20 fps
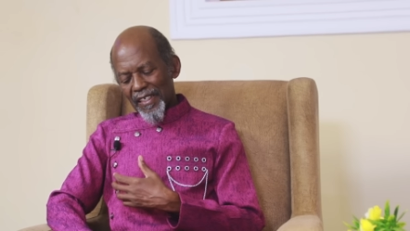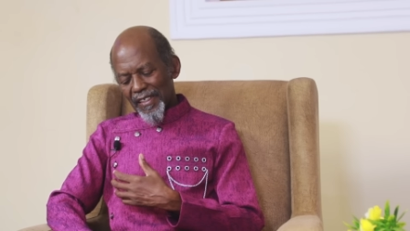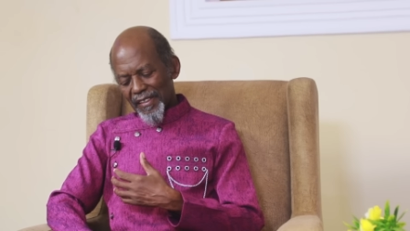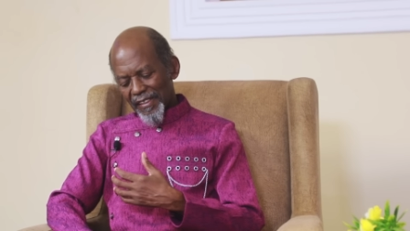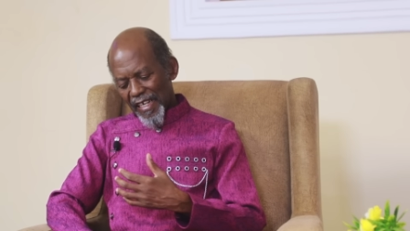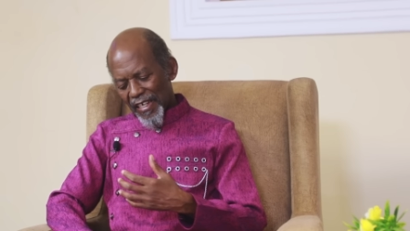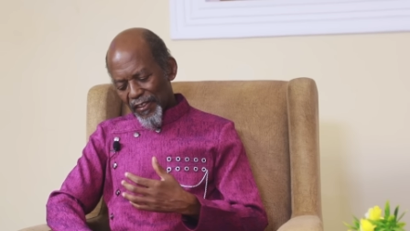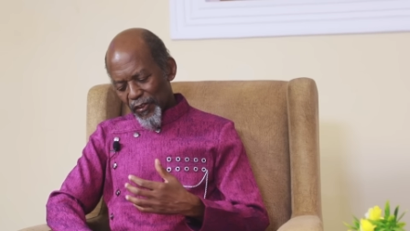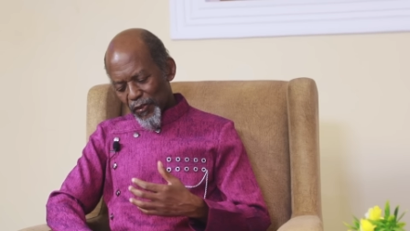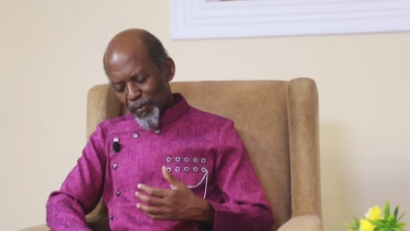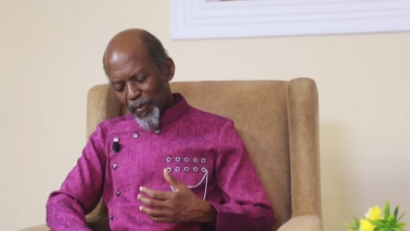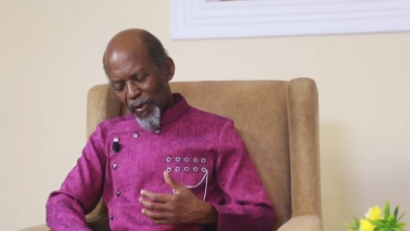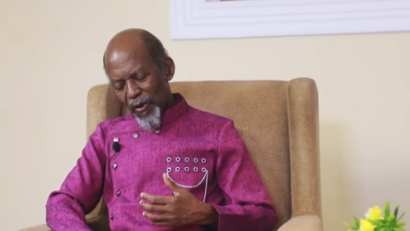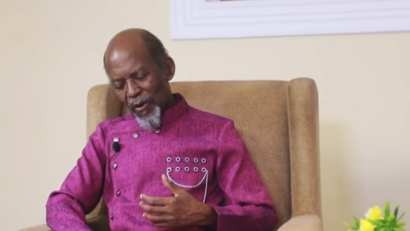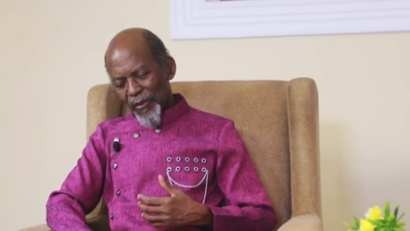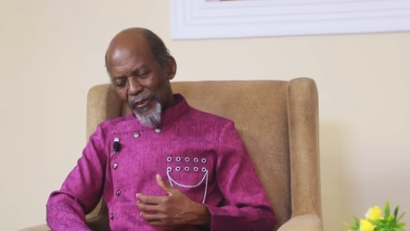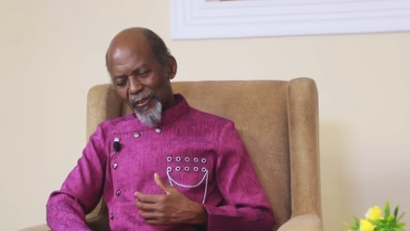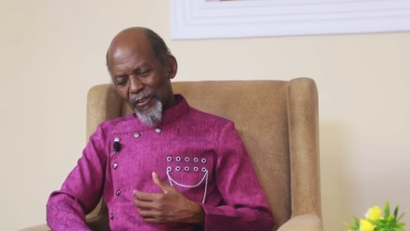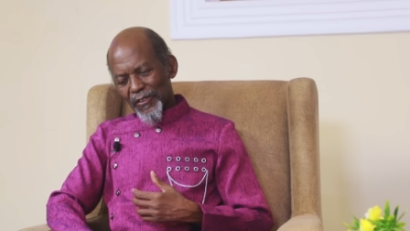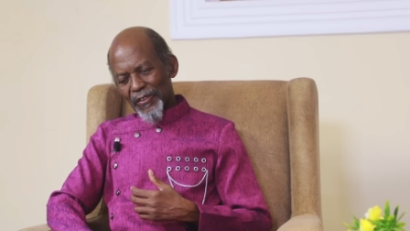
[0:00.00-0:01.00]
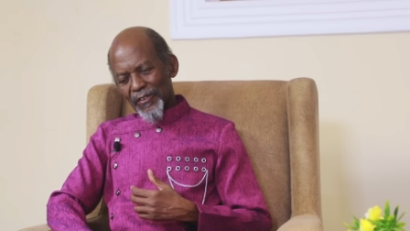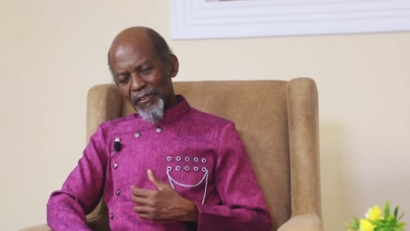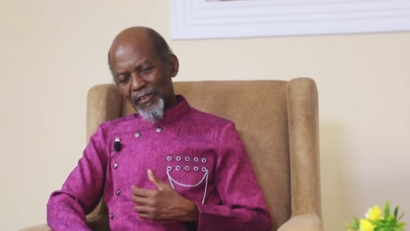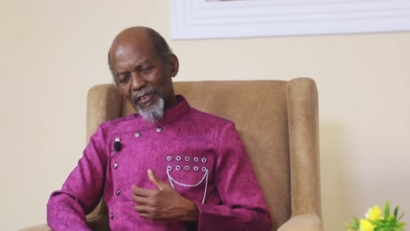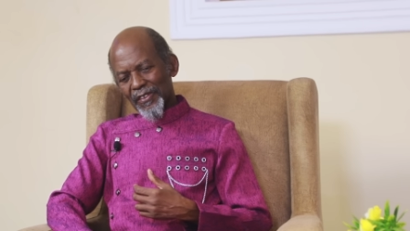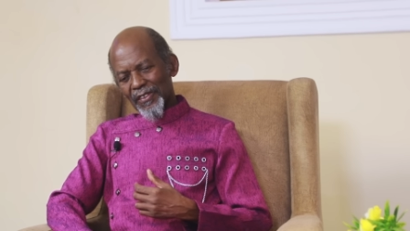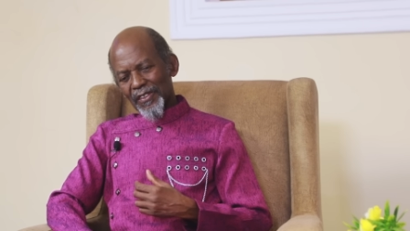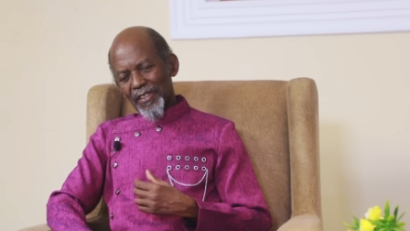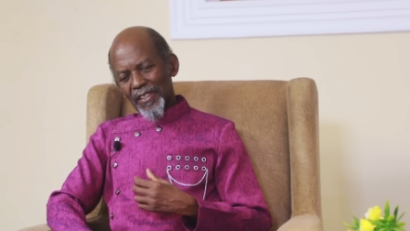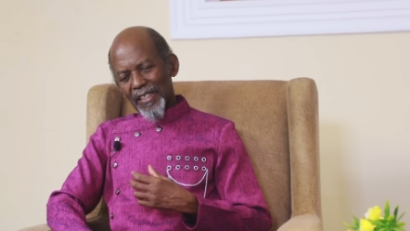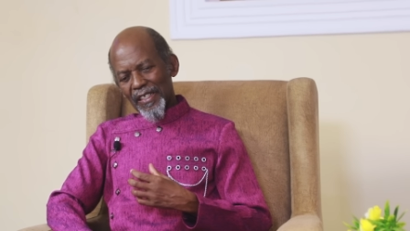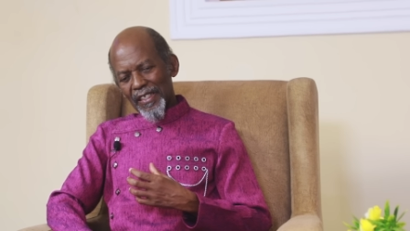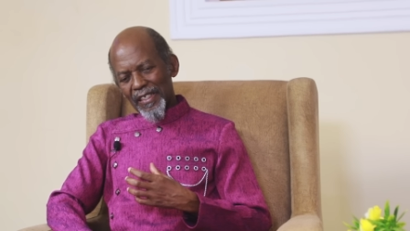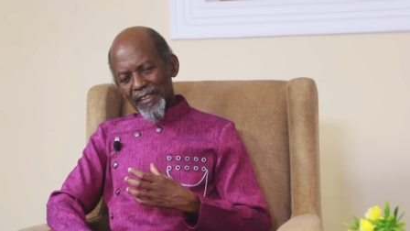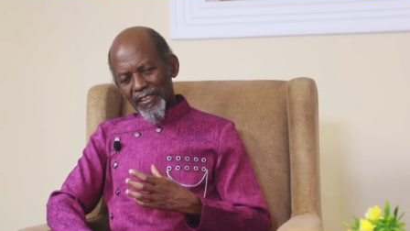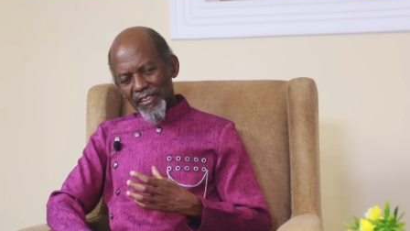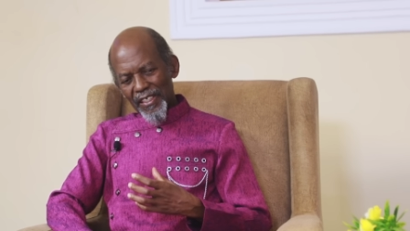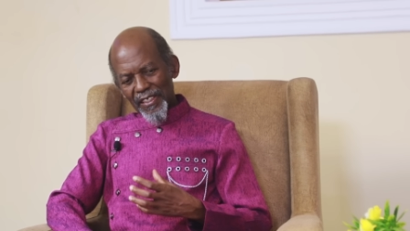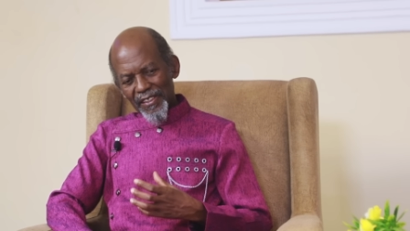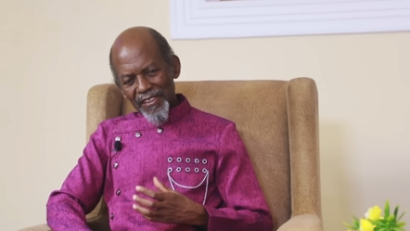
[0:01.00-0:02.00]
that spot
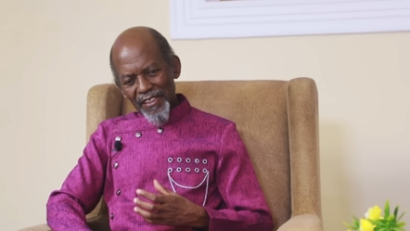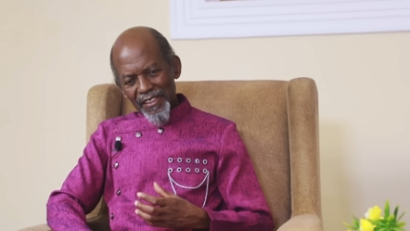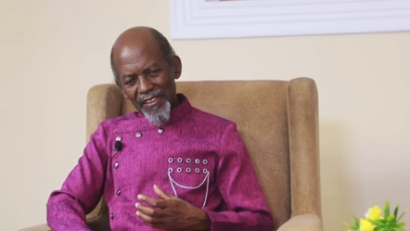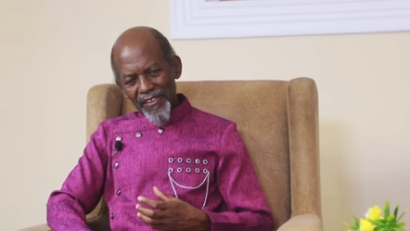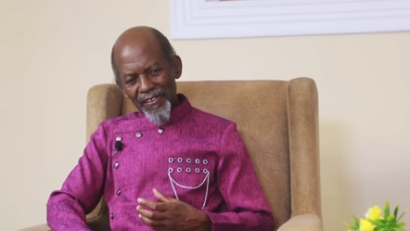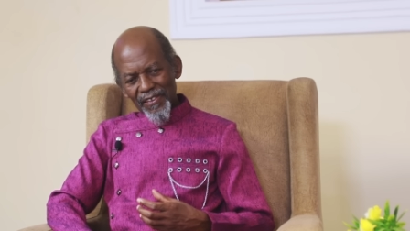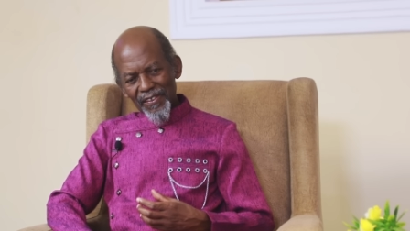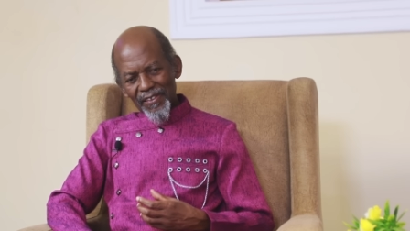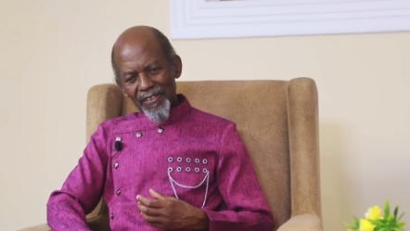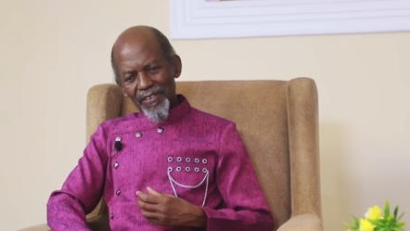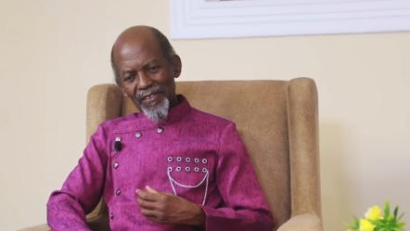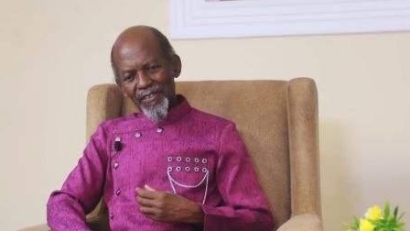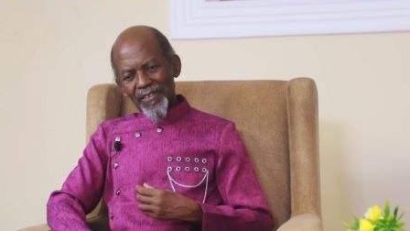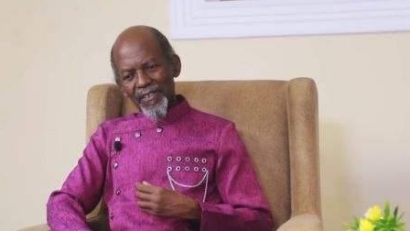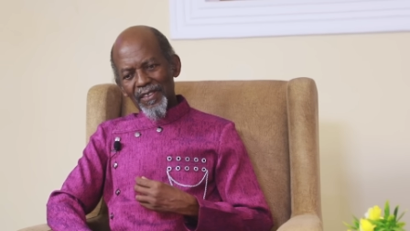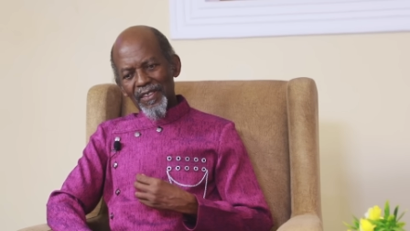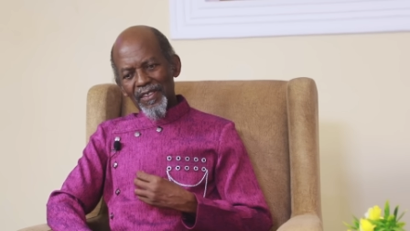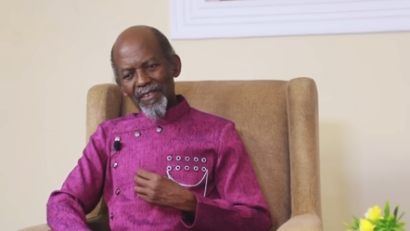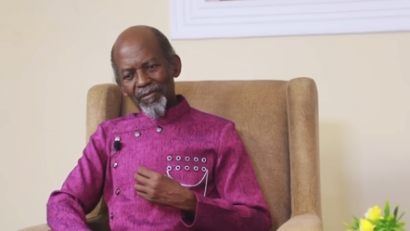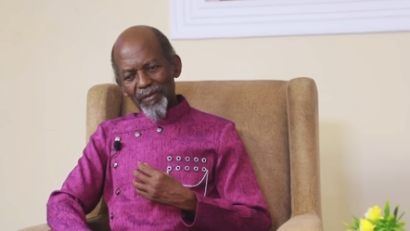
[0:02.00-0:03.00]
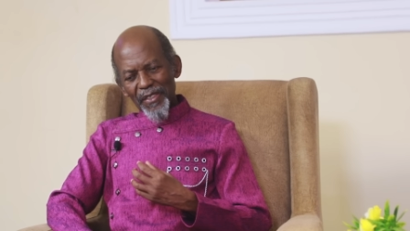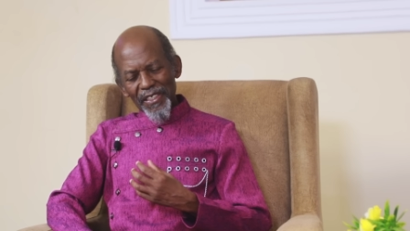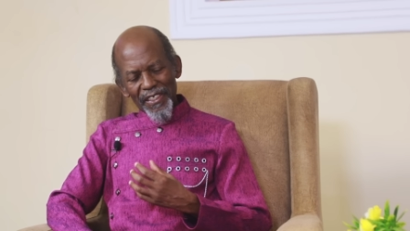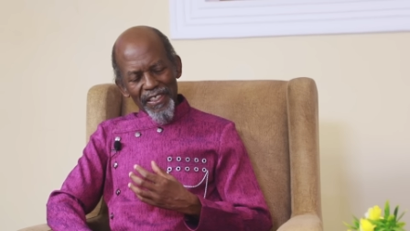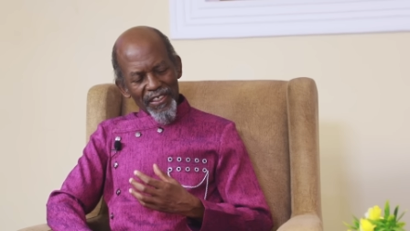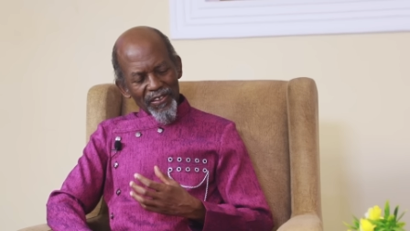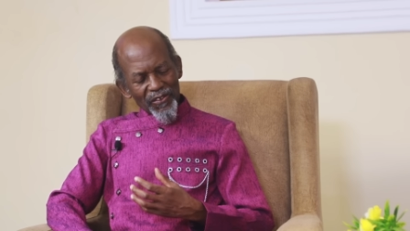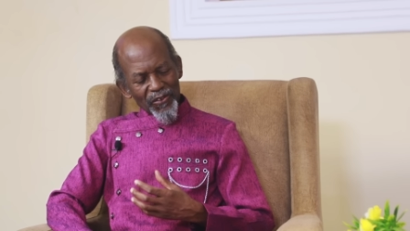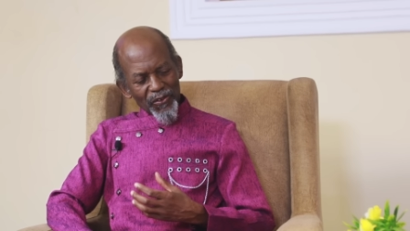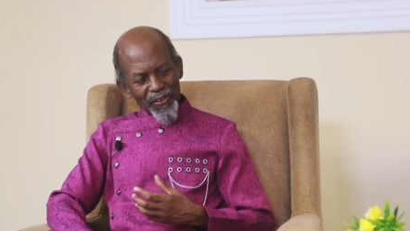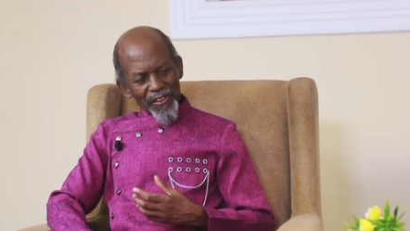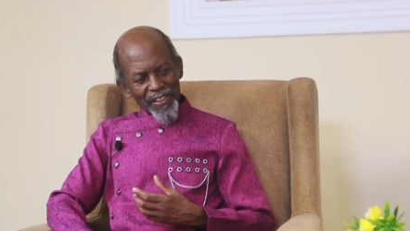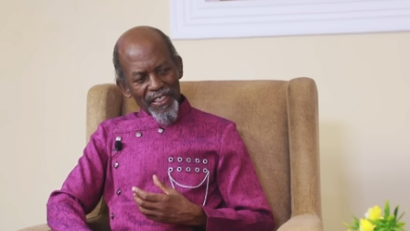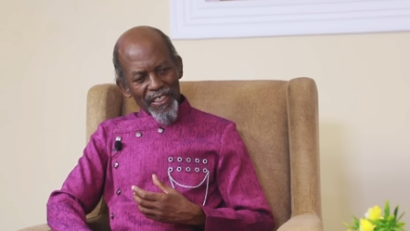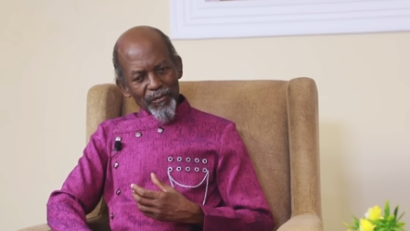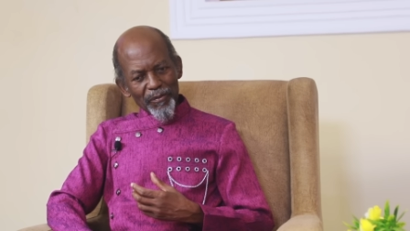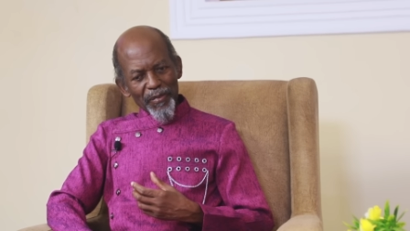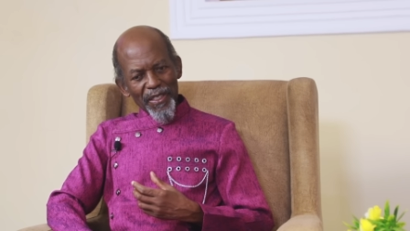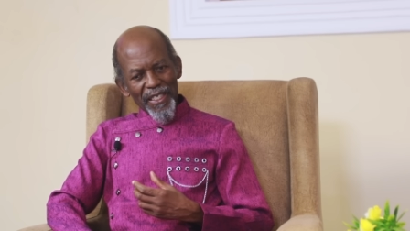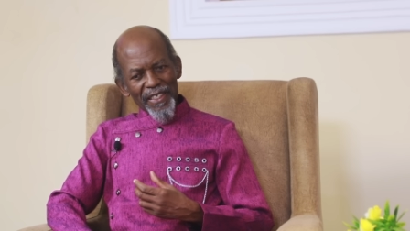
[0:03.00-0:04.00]
changes begin to
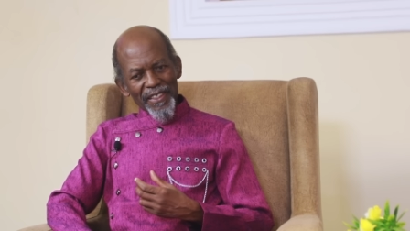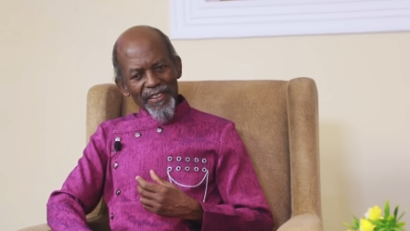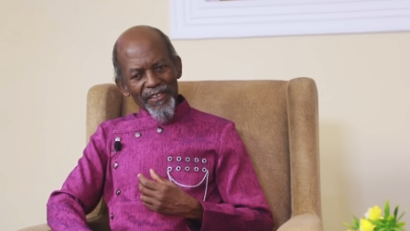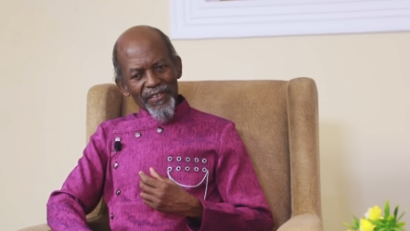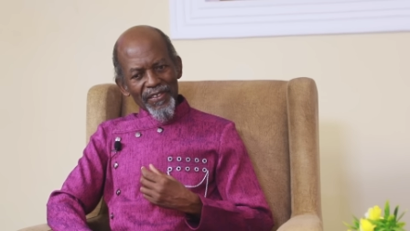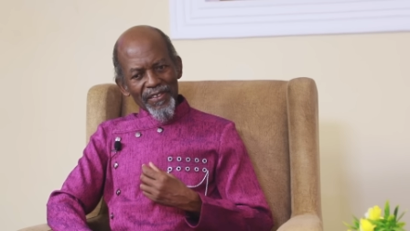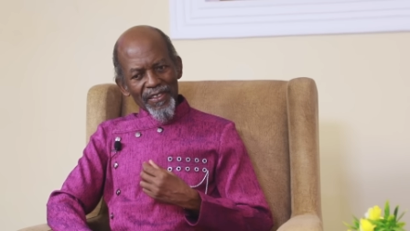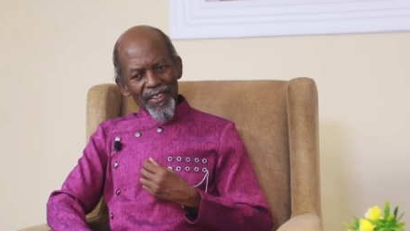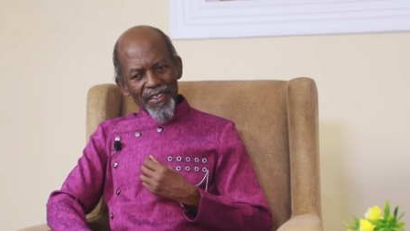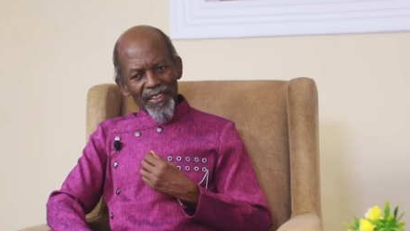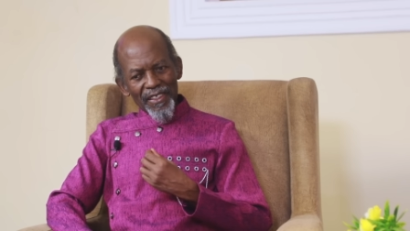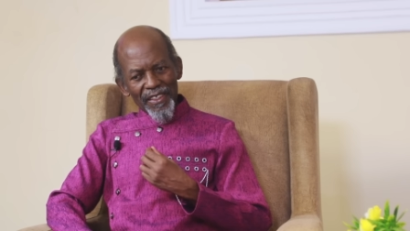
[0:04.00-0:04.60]
take place